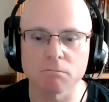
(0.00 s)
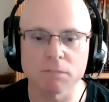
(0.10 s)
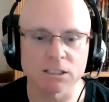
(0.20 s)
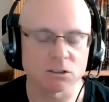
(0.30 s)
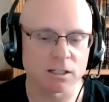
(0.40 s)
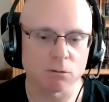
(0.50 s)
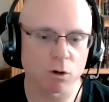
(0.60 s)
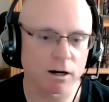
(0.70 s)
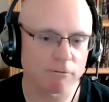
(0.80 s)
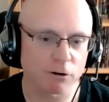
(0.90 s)
Because then
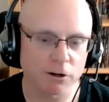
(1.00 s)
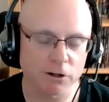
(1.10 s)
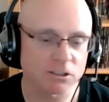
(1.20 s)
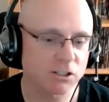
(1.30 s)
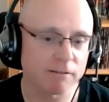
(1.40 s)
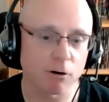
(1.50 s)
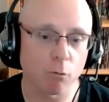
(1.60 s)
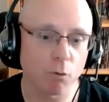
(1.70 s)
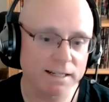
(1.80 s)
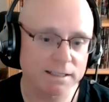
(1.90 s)
whatever you can save on
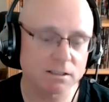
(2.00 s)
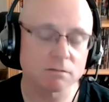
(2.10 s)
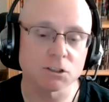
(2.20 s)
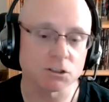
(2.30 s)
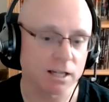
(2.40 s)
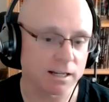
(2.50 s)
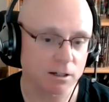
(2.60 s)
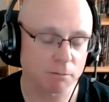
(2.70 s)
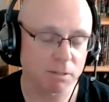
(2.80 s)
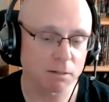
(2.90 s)
weight, which is going
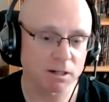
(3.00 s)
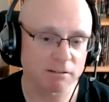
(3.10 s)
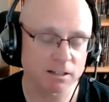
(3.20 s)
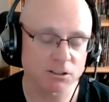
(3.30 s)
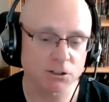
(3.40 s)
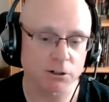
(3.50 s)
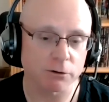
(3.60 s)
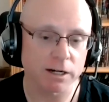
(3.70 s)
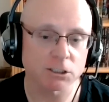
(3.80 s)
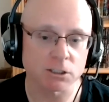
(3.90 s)
to be a big
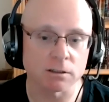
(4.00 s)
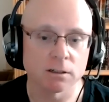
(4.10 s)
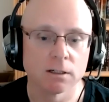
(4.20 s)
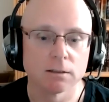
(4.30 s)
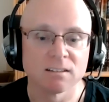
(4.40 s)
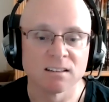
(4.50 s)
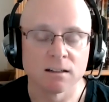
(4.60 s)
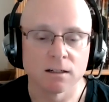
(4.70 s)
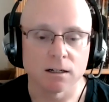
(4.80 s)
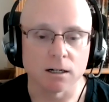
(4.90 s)
consideration
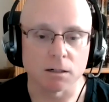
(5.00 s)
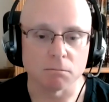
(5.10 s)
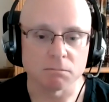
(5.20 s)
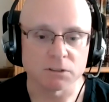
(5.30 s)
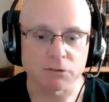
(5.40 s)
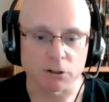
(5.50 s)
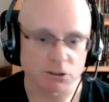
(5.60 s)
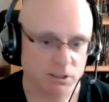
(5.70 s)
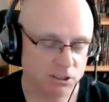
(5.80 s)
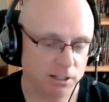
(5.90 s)
as far as
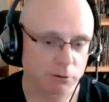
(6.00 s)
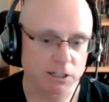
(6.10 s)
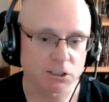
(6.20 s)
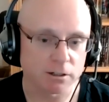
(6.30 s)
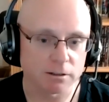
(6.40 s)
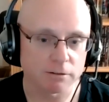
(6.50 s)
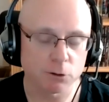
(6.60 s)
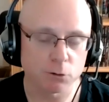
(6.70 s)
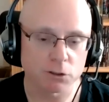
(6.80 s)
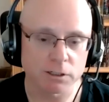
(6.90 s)
acceleration and the
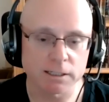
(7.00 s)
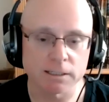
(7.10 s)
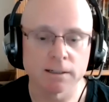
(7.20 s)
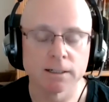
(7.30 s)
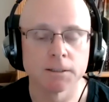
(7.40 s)
fuel you need.